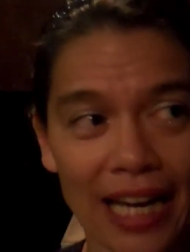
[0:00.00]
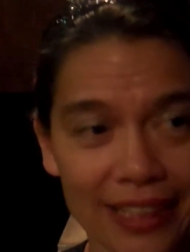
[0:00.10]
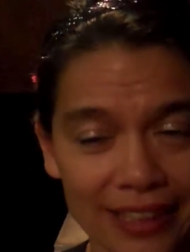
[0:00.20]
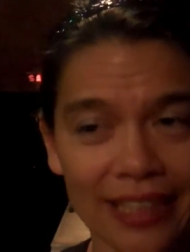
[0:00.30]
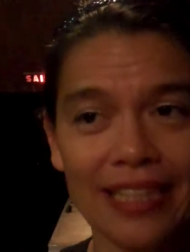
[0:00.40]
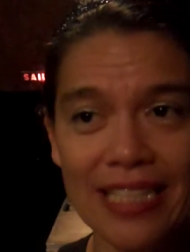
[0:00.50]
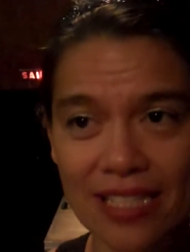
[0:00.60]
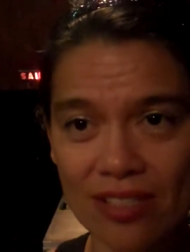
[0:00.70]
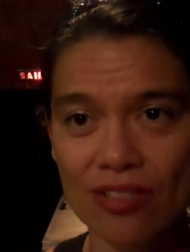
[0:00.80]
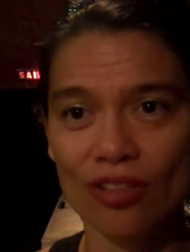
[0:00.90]
And then I
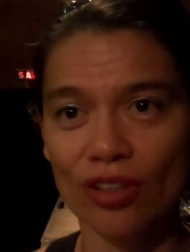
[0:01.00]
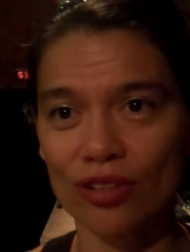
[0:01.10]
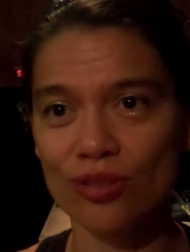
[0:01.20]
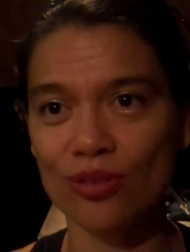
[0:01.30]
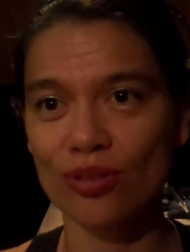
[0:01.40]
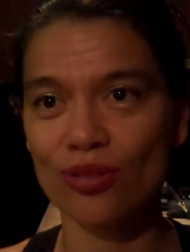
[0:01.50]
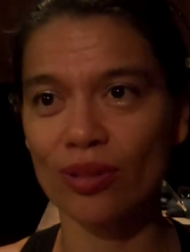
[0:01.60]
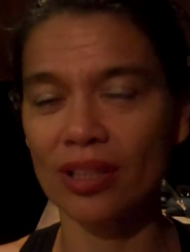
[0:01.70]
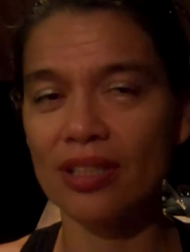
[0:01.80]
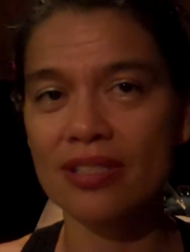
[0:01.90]
listened a lot to the
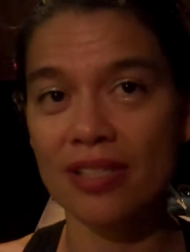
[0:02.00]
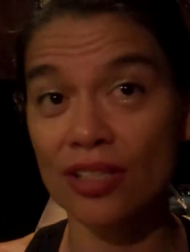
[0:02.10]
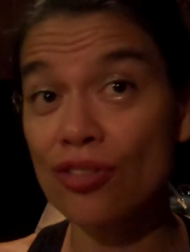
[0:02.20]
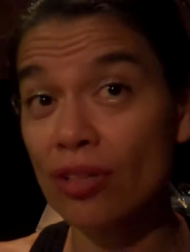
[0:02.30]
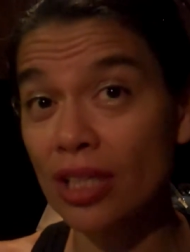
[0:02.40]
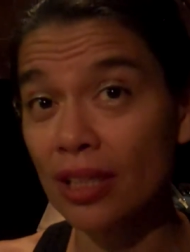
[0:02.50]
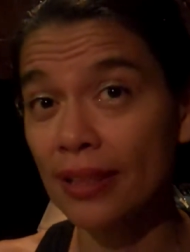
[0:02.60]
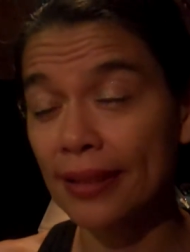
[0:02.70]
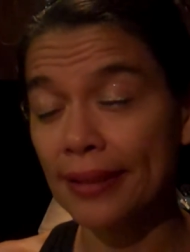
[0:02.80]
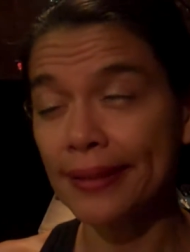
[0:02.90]
20th century,
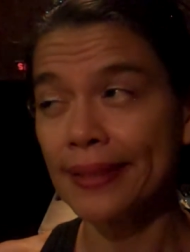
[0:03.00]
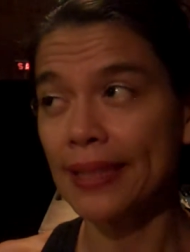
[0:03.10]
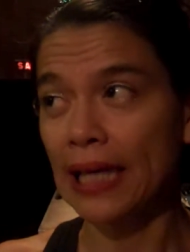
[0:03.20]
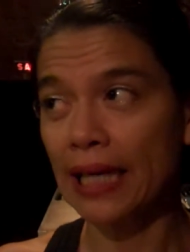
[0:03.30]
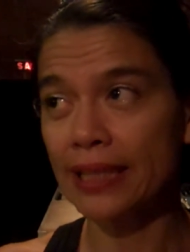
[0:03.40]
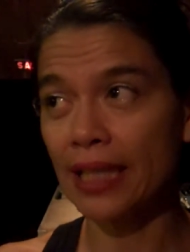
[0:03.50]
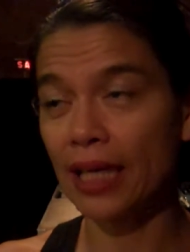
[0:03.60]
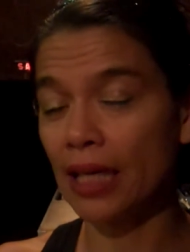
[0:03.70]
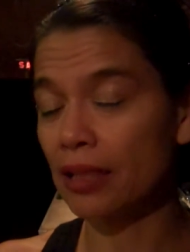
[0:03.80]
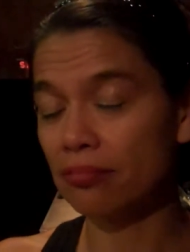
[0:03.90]
and
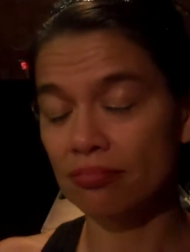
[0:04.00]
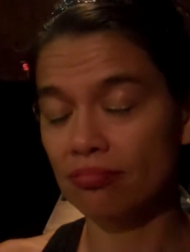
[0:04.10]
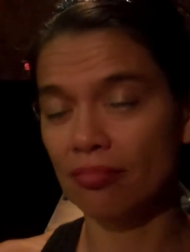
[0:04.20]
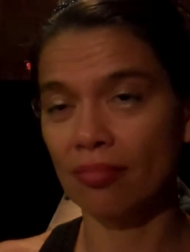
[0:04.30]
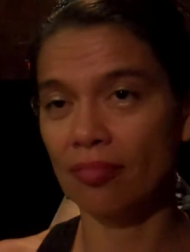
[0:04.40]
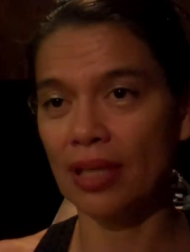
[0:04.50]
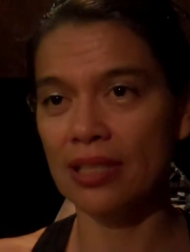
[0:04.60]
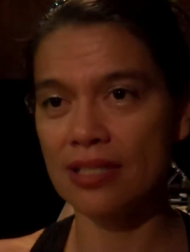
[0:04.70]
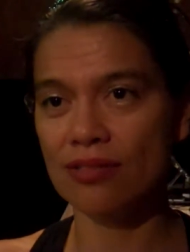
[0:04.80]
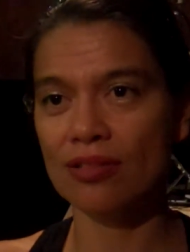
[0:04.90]
I
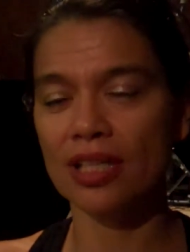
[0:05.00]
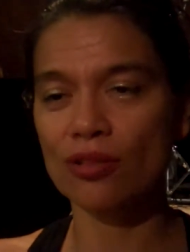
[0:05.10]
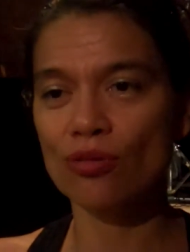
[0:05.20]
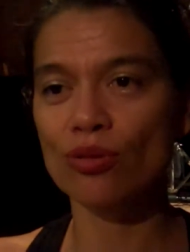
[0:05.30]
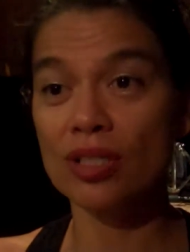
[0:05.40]
listened then to